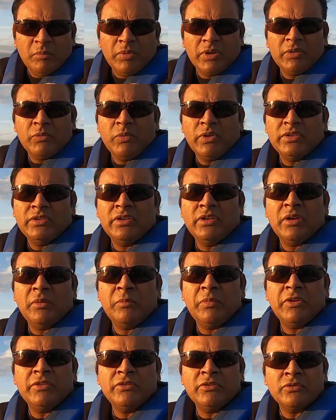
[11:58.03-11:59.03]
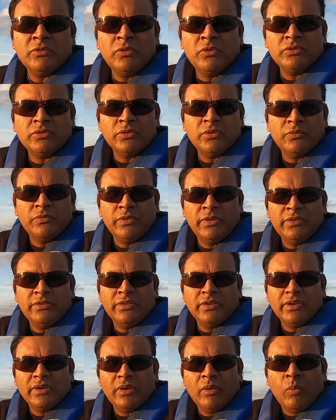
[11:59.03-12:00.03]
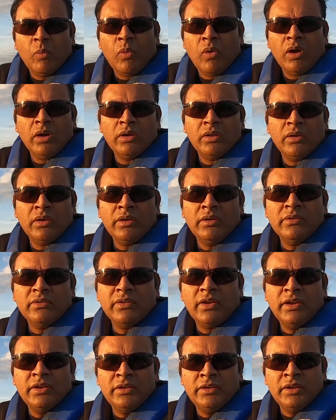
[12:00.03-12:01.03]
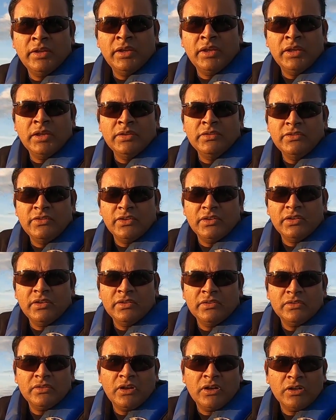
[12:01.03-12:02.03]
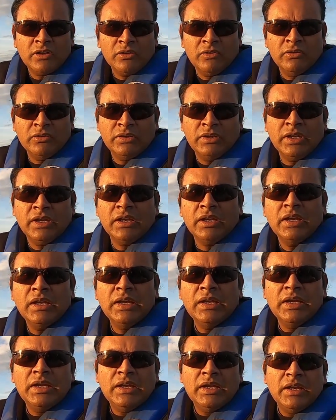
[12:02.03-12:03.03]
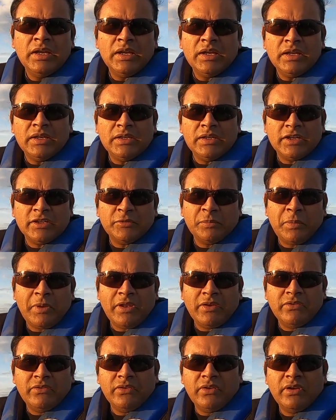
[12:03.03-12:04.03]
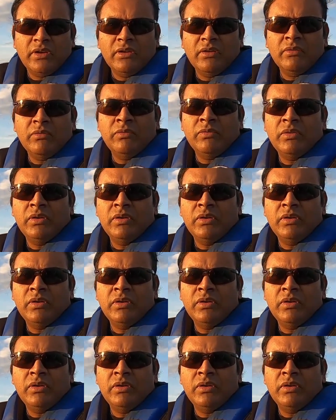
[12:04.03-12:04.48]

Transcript: But once the temperatures goes to the freezing, water inside the engine is not a good thing. Expansion of,